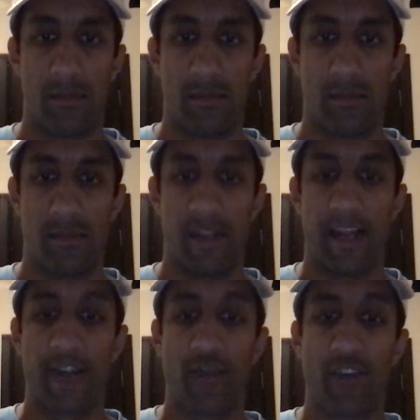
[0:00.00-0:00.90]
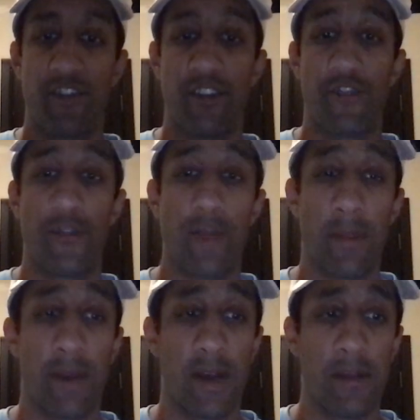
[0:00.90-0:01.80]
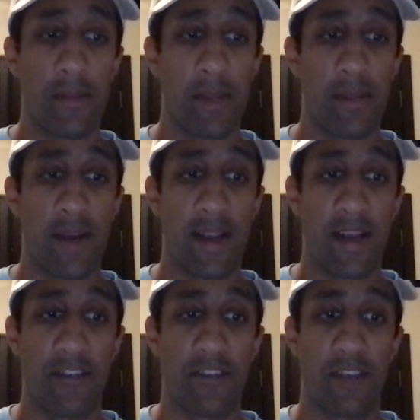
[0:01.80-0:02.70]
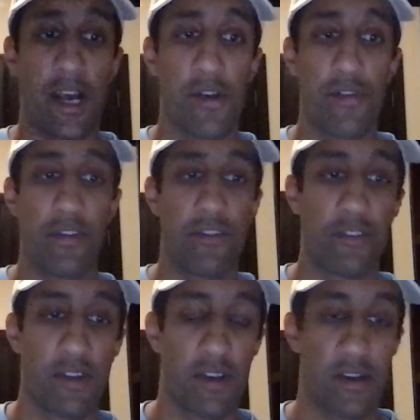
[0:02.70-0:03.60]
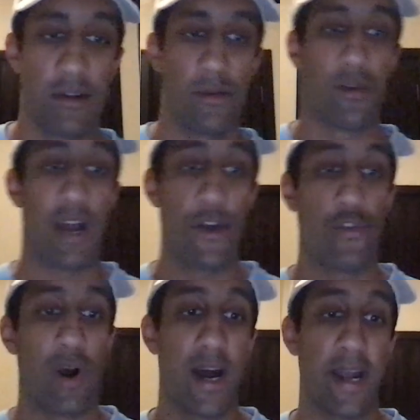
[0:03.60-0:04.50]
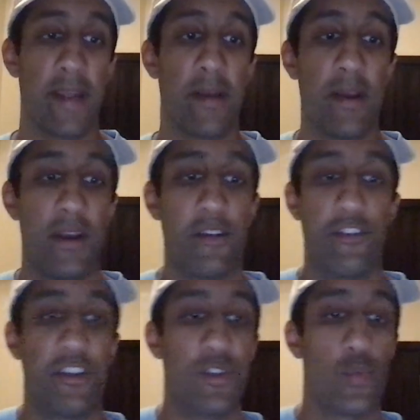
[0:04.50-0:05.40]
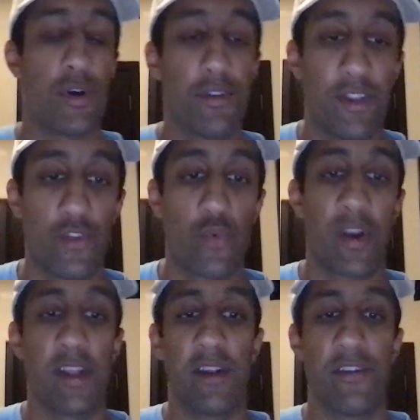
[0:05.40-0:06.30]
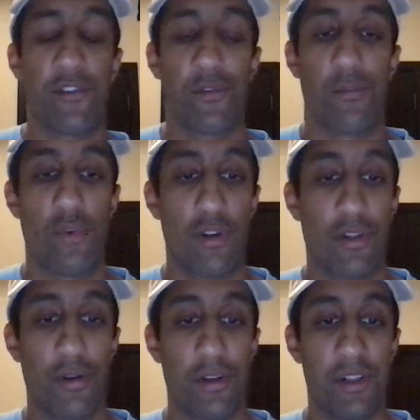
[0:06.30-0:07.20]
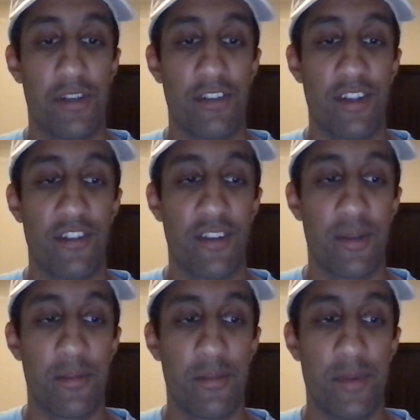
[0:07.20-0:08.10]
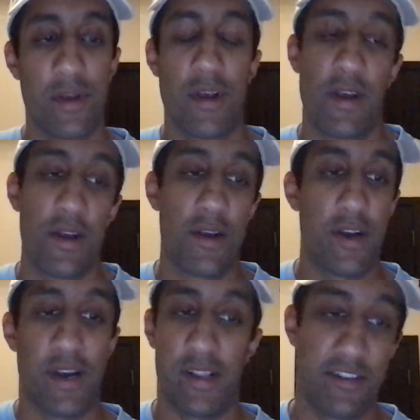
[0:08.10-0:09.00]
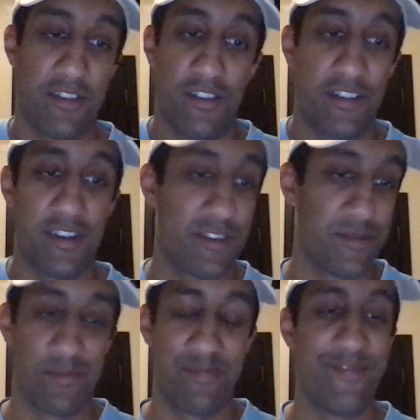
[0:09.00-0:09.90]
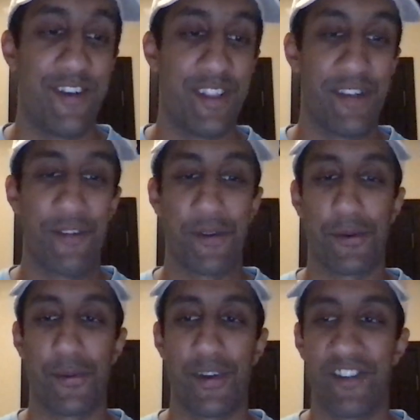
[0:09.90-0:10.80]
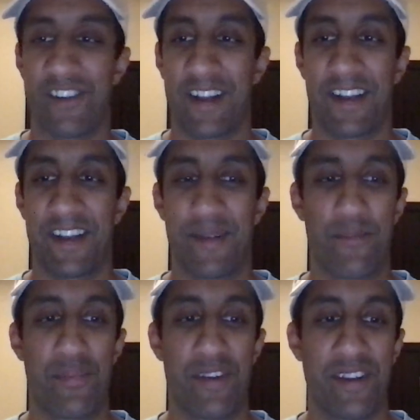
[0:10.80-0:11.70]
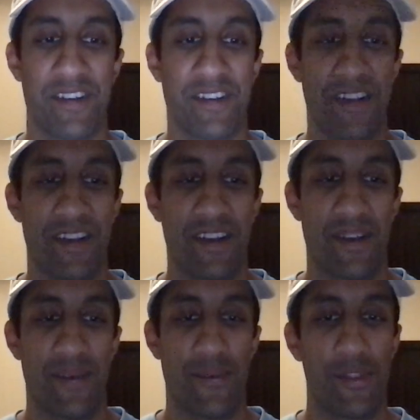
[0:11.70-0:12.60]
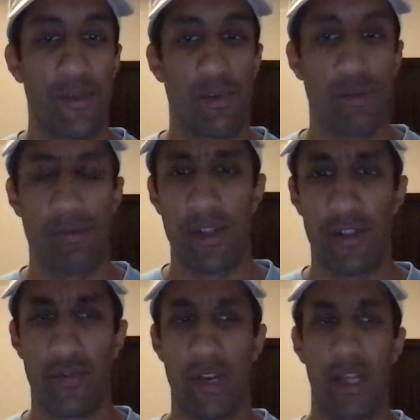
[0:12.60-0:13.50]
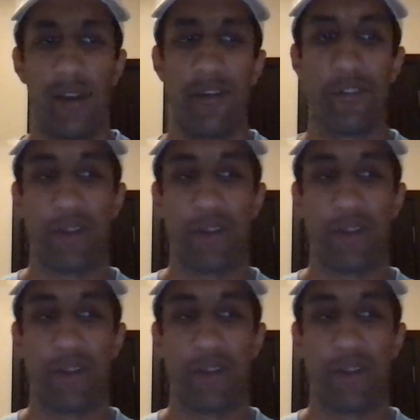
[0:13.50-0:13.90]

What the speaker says: The next question is from Iman. Iman asks, how do I see the world in 20 years? More localization? This is a very difficult question. I cannot predict what the world will be in 20 years.